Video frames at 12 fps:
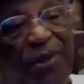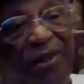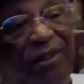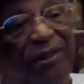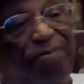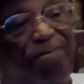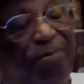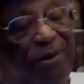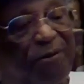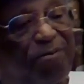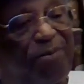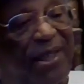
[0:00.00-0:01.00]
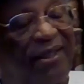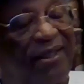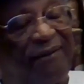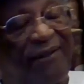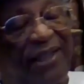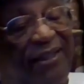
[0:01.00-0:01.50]
we all look back,
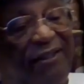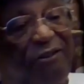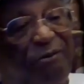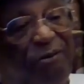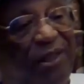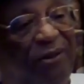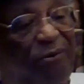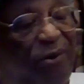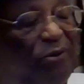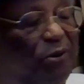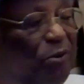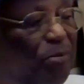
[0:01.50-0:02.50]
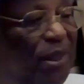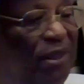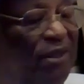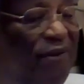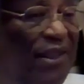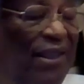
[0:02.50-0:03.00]
I guess we
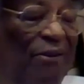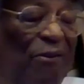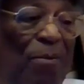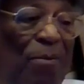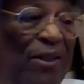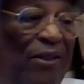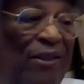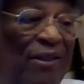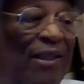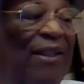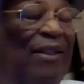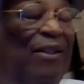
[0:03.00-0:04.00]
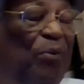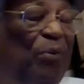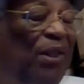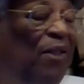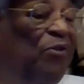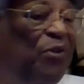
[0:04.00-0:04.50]
retrospectively like, oh my God, we
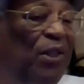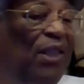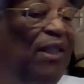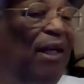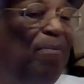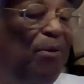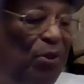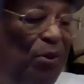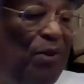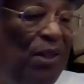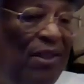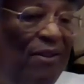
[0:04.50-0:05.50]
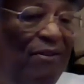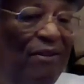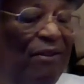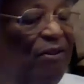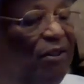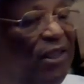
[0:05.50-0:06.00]
didn't see the
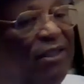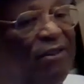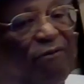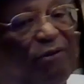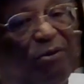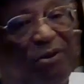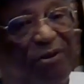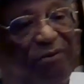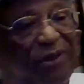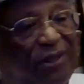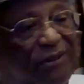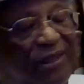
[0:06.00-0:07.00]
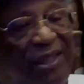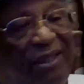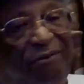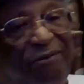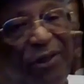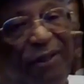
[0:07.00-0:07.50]
opportunities in the future for this kind
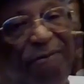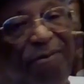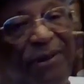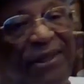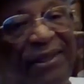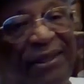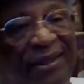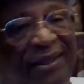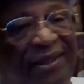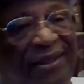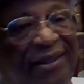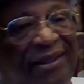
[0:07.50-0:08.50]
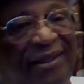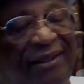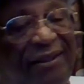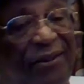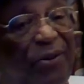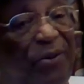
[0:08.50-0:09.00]
of craft.
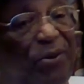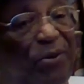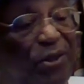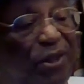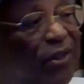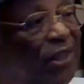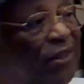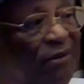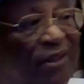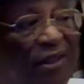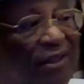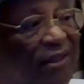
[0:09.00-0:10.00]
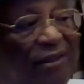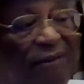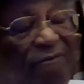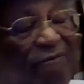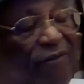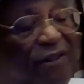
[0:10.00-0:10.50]
Those who saw it
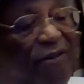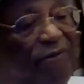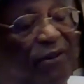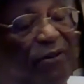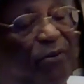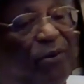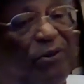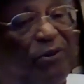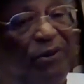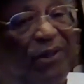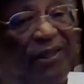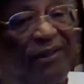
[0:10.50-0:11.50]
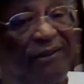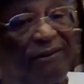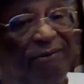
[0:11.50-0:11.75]
are very, very rich today.